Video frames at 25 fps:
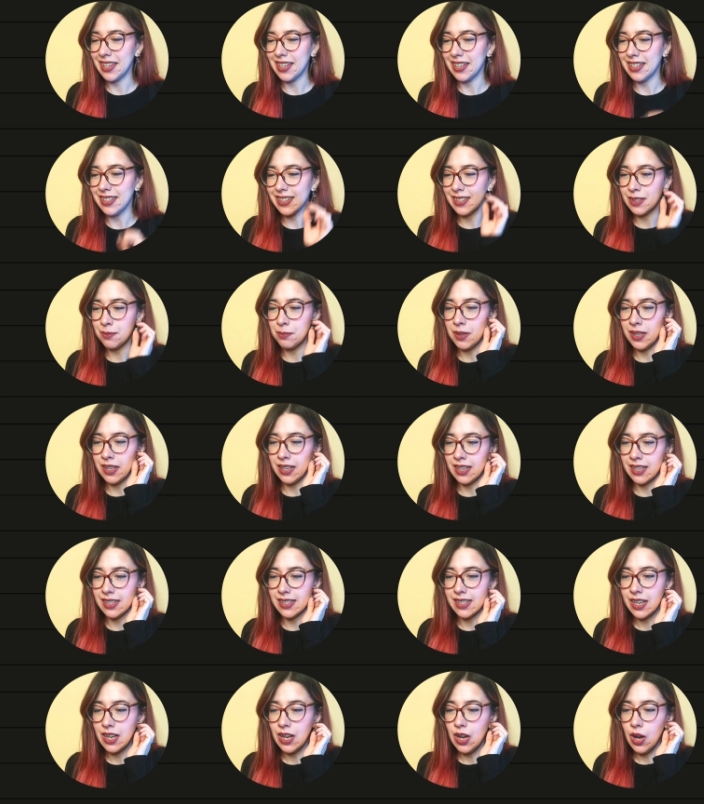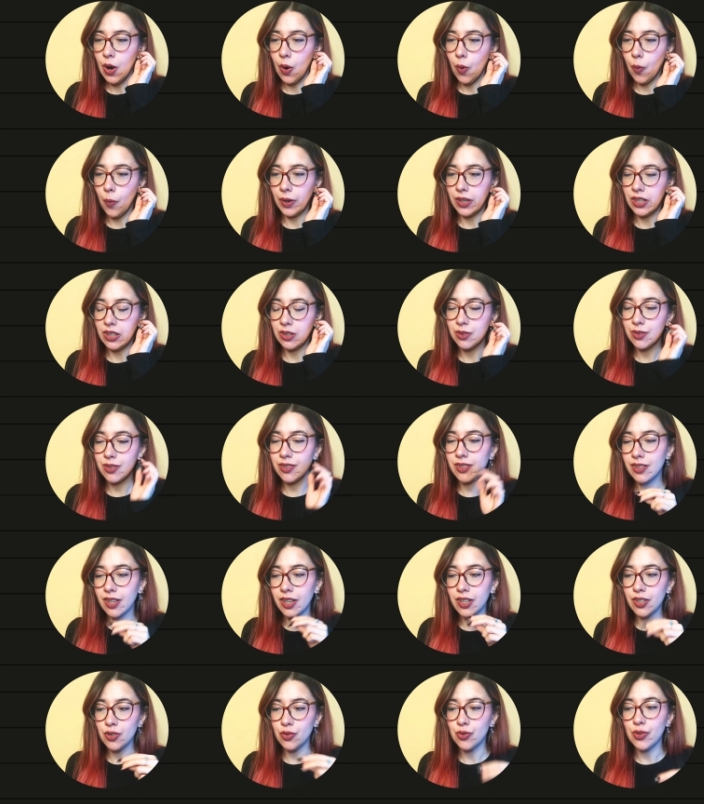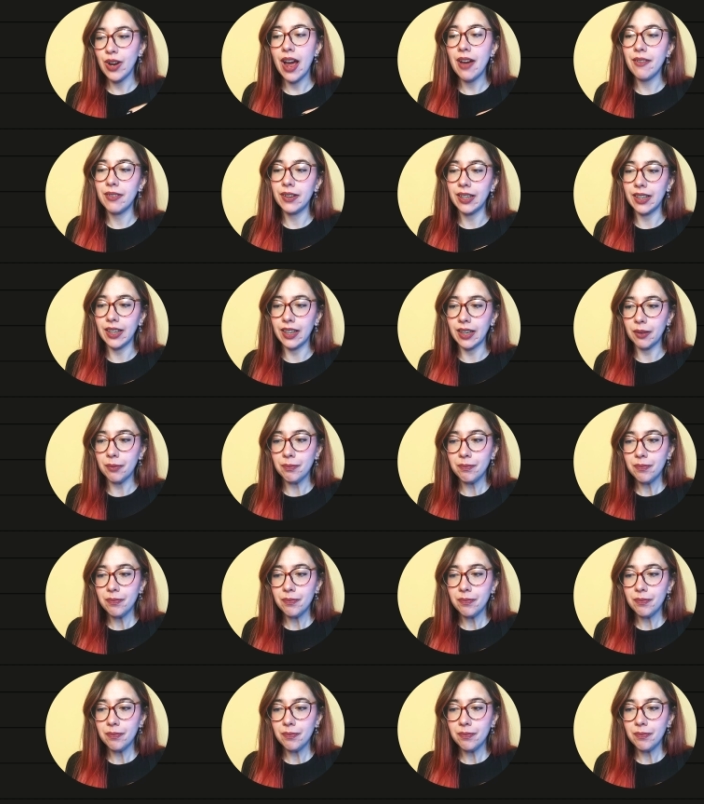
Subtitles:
this is because when you start traveling